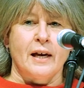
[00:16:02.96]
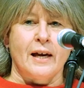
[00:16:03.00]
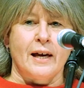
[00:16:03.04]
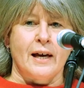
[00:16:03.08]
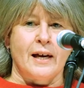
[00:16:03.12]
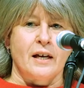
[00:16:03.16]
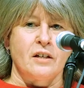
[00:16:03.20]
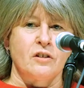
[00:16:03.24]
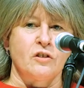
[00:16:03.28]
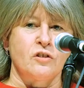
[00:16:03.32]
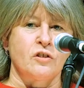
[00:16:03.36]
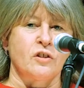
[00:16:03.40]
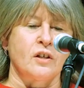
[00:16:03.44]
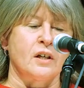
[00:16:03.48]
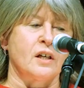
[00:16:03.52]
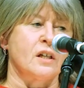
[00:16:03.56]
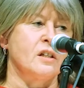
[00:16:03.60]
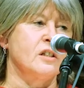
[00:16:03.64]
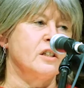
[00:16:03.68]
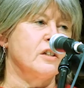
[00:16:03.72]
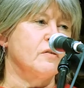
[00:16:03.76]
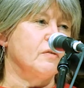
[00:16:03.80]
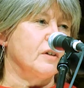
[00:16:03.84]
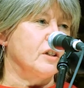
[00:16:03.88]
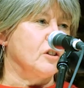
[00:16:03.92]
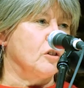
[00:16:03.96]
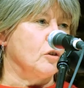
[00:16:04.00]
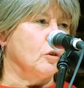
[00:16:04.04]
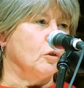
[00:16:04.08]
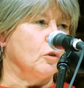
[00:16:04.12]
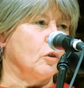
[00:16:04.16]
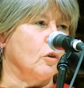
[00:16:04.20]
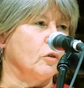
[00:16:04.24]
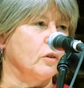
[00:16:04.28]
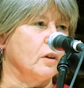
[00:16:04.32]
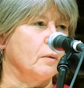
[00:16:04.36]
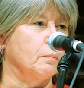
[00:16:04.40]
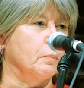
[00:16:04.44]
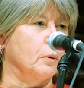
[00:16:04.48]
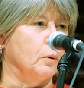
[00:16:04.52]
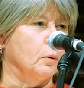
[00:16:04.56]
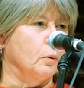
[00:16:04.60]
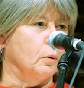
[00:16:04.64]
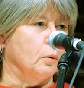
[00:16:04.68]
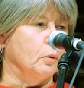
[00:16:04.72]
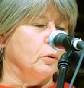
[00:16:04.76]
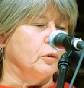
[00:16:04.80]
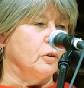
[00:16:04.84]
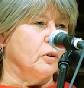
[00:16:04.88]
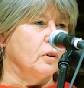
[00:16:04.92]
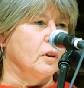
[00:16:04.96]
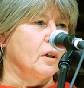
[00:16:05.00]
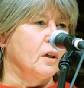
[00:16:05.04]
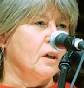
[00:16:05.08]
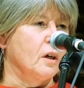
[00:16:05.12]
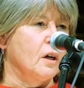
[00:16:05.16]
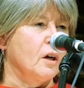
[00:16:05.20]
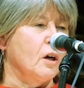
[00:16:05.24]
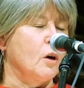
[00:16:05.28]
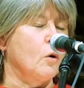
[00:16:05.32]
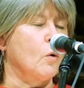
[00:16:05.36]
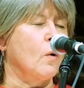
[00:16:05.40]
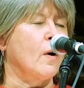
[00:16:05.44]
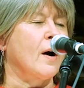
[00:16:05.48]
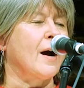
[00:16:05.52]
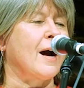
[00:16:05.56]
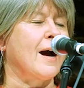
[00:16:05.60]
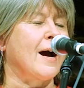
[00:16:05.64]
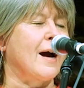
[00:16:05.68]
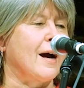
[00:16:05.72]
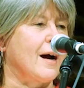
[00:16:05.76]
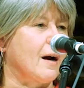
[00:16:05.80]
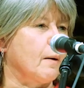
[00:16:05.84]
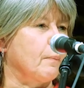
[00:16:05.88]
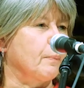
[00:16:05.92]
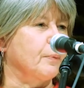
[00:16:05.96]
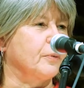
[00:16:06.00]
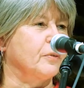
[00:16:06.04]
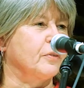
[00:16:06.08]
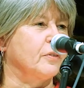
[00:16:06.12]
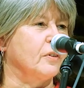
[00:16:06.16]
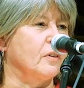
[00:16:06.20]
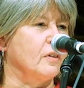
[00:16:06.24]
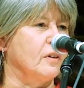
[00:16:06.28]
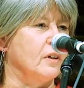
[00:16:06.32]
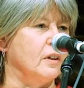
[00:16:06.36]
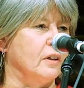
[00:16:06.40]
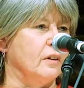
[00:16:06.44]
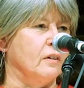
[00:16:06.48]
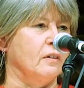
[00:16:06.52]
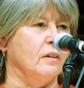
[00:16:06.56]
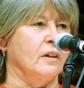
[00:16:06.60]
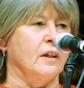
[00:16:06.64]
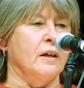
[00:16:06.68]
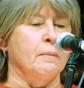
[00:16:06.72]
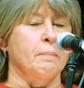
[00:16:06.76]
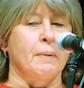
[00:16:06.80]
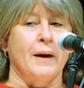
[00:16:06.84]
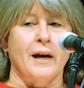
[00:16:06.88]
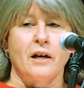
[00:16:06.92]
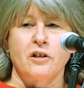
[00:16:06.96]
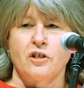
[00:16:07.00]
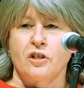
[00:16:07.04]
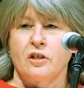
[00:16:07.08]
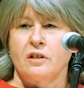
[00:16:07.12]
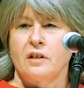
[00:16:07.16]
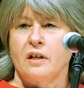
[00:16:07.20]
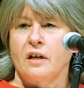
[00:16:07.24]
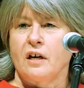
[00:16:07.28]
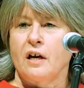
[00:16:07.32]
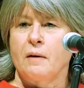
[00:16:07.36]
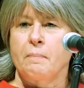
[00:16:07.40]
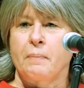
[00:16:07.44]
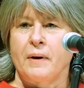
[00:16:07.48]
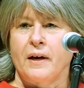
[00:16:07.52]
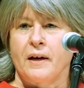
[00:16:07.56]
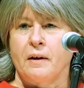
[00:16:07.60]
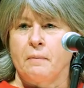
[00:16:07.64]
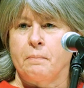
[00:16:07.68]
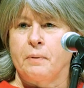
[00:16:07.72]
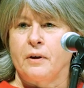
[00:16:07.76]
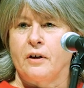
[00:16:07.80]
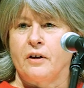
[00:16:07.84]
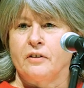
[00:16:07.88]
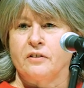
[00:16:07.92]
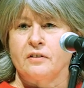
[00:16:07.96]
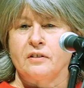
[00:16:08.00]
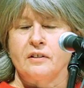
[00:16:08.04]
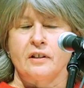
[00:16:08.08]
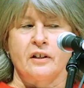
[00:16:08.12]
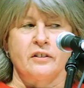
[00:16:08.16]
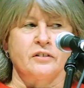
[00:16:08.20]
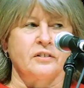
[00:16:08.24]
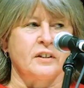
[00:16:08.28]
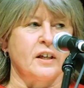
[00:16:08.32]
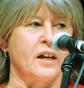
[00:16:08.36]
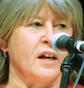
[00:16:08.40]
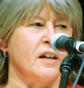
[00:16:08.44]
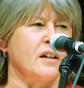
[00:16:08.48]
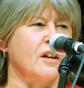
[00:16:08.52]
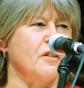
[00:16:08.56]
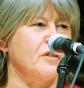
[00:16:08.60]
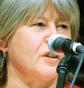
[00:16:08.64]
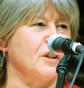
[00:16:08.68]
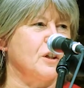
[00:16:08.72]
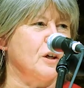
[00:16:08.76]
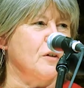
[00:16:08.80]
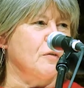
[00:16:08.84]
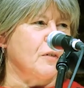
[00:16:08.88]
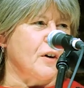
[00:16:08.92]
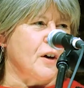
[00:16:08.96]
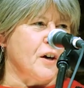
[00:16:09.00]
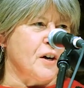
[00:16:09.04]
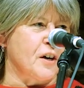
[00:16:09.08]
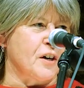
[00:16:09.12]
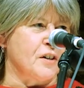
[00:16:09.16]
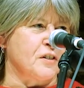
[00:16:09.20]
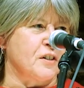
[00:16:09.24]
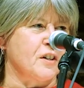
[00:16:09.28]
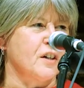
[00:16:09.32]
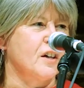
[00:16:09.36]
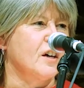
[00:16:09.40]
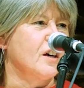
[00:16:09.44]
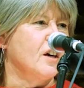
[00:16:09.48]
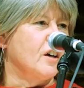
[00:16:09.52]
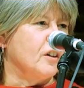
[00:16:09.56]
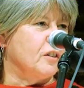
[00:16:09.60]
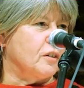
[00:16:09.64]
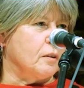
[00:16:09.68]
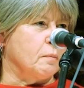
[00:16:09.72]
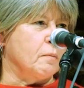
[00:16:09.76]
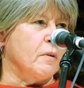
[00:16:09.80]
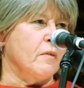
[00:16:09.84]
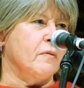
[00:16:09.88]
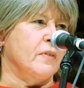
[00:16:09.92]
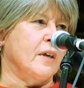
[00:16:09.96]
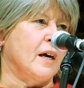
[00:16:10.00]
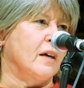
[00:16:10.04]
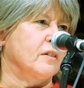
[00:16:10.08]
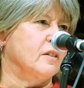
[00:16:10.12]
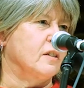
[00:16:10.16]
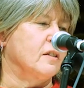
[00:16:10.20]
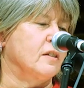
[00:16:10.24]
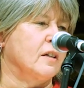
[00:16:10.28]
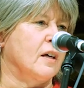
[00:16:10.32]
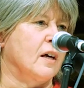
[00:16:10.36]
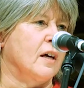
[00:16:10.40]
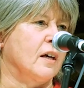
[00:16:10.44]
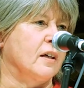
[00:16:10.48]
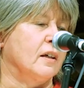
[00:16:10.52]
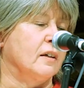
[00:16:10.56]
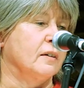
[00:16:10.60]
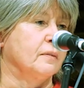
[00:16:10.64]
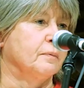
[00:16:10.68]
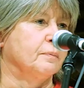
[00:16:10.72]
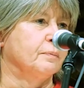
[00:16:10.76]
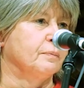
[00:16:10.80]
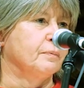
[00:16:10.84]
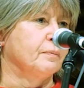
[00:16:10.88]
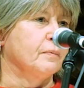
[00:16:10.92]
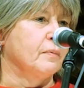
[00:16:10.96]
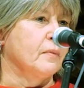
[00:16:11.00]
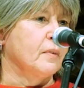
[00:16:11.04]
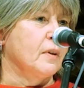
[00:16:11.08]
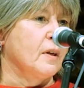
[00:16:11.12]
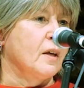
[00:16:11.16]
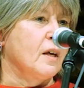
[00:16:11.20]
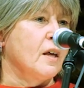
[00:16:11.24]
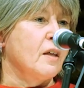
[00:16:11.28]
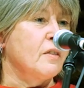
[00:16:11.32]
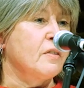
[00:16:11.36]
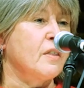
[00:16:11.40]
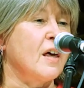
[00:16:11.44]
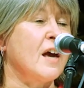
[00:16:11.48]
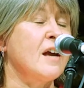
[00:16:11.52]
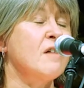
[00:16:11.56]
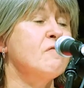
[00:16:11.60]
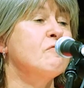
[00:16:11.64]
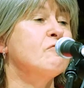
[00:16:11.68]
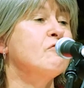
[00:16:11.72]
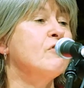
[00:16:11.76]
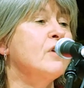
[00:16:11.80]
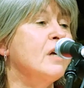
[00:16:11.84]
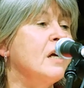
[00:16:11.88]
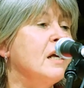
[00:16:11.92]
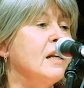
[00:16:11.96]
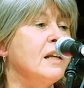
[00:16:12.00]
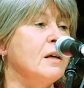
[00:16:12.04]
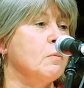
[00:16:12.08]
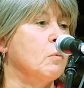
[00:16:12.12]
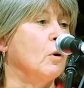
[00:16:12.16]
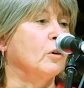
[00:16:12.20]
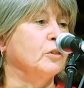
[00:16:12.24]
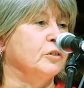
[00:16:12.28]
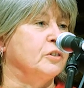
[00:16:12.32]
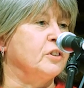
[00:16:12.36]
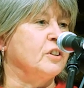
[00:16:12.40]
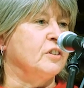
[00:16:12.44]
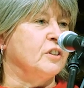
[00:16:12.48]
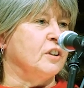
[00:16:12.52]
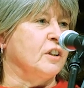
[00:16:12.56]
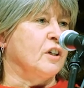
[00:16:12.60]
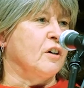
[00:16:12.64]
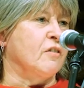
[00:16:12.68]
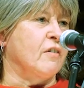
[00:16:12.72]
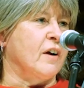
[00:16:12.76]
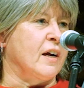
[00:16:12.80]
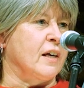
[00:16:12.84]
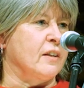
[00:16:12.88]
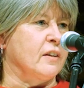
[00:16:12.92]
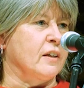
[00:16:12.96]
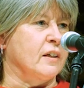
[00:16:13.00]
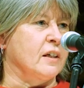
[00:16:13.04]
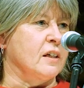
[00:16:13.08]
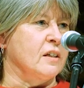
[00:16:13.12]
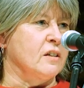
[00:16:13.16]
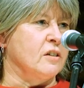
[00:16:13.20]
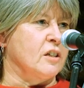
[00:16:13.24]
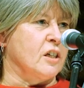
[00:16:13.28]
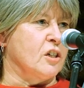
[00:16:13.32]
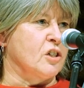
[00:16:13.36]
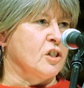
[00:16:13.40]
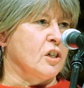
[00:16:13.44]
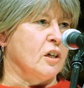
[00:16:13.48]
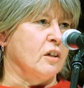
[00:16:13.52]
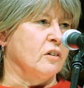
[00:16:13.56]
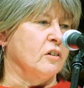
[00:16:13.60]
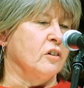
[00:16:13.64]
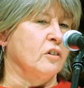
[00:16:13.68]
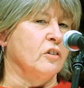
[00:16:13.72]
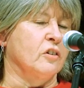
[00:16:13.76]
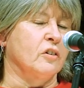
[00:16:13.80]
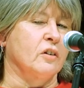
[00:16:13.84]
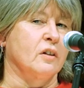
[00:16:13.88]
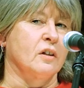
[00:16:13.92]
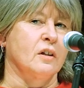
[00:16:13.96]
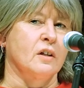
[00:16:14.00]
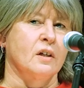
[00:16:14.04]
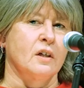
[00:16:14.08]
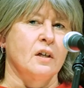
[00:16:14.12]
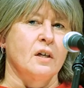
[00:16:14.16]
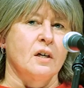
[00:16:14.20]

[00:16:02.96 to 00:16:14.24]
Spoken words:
and the individuals on the board, who are absolutely passionate about personalised care, and I think you've heard some of that today. They really wanted to create the conditions,